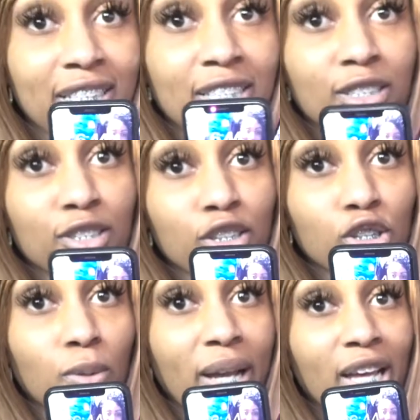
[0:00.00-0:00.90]
this is the
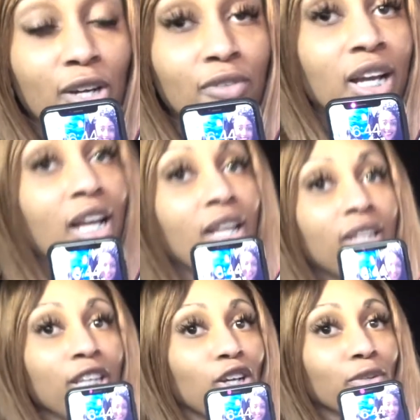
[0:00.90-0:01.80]

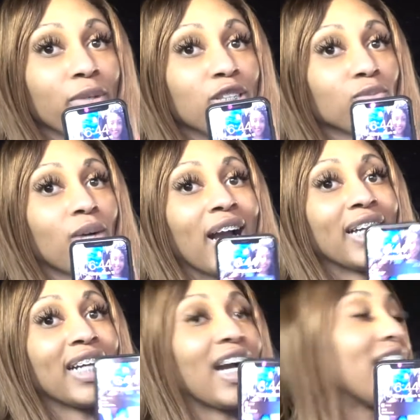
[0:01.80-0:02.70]
12. The only reason why I
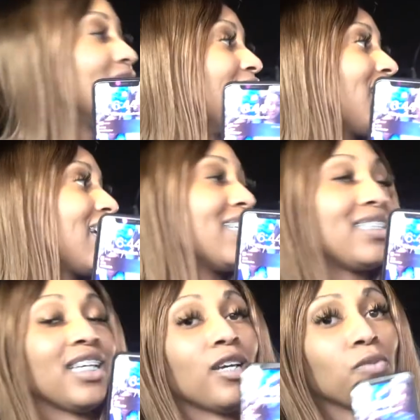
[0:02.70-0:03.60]
got it, like I
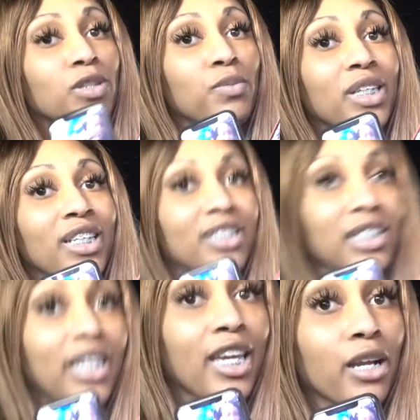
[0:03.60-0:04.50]
said, was because
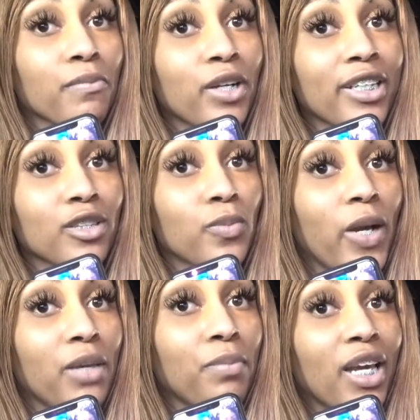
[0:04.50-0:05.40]
the camera is
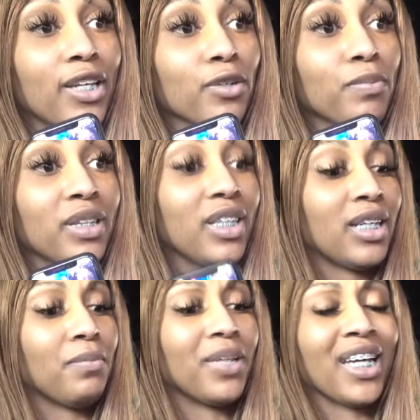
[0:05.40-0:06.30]
way better. But
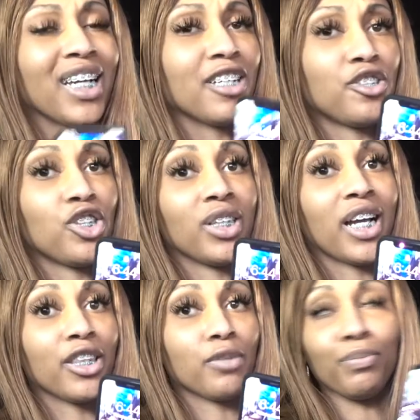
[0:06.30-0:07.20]
then I'm like, I should have
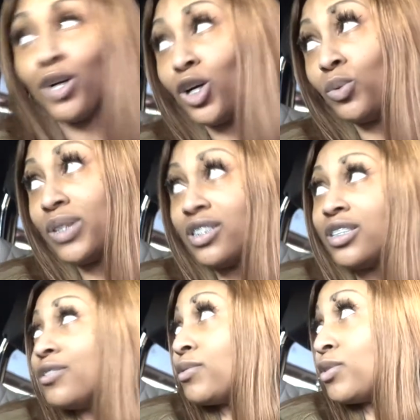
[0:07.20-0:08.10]
got the Pro. What's the
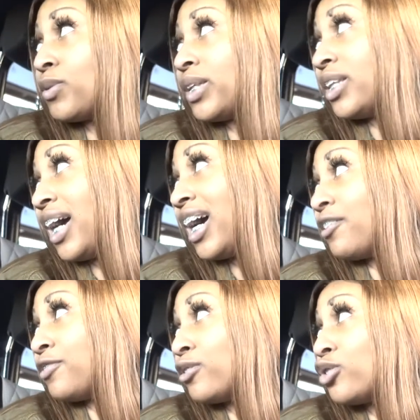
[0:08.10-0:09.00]
difference between the
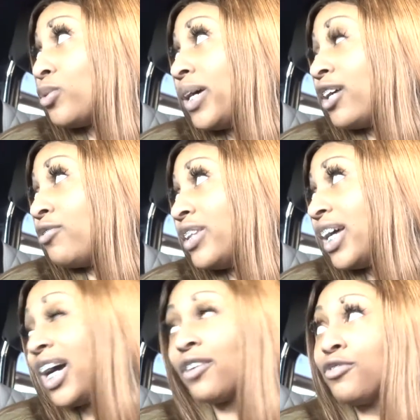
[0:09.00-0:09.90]
iPhone 12 and the
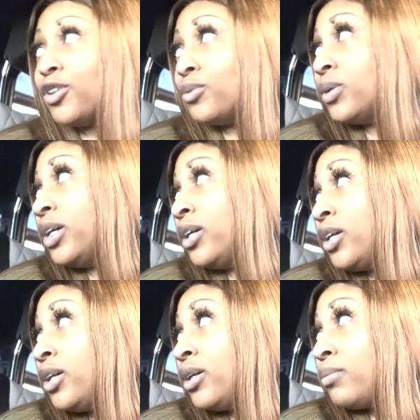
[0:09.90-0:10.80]
iPhone
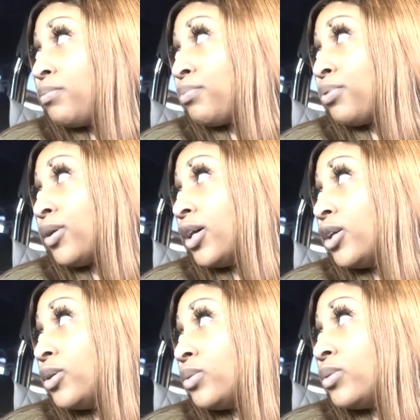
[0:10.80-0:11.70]

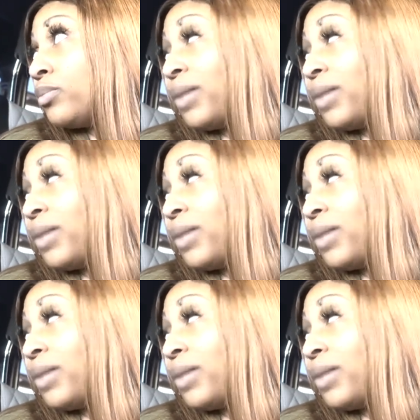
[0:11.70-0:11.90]
Pro